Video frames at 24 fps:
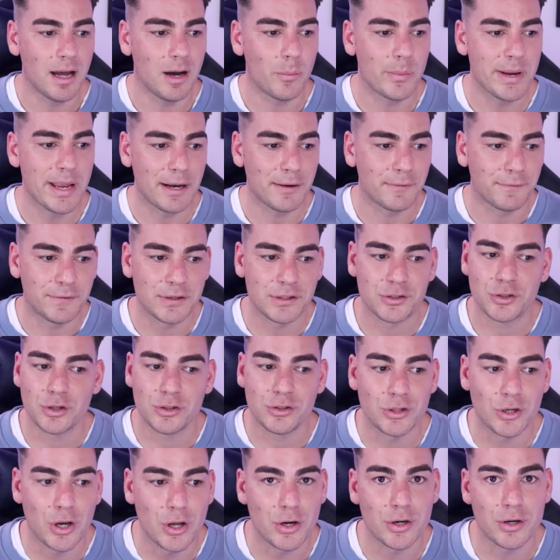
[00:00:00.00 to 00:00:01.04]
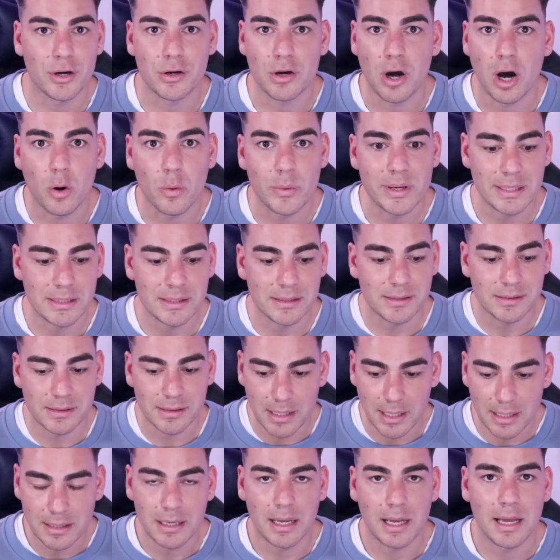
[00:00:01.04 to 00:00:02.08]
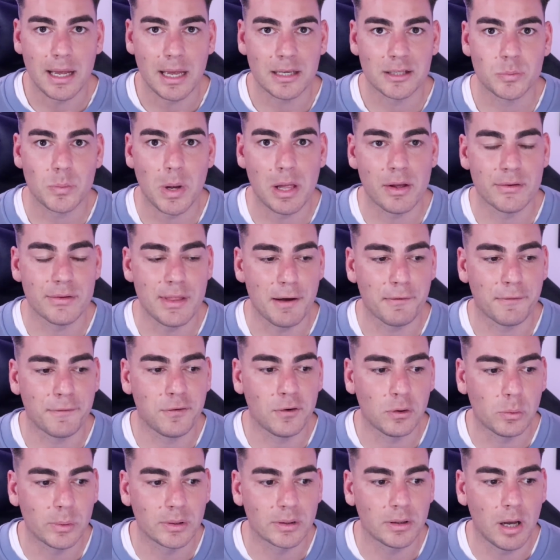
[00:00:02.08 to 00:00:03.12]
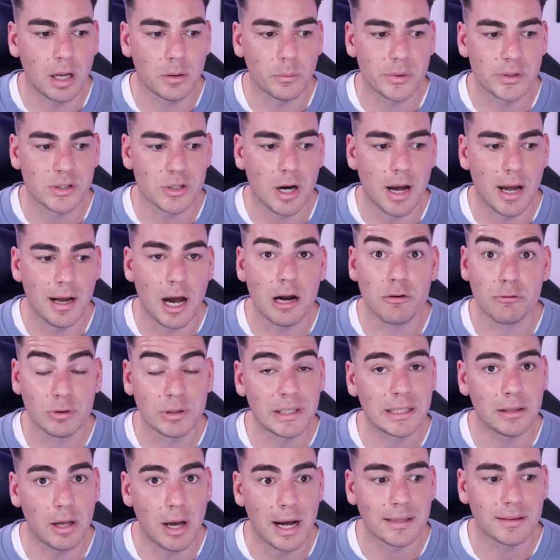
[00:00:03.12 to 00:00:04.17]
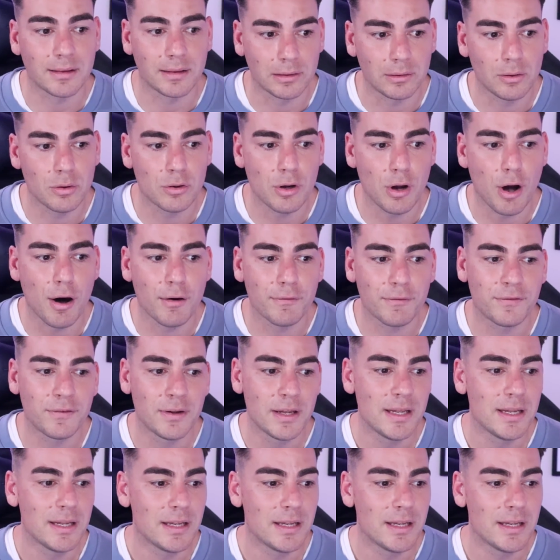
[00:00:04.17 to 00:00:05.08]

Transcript: We had Fisher, Durden, and Owies as well in that forward line, which I really liked the look of.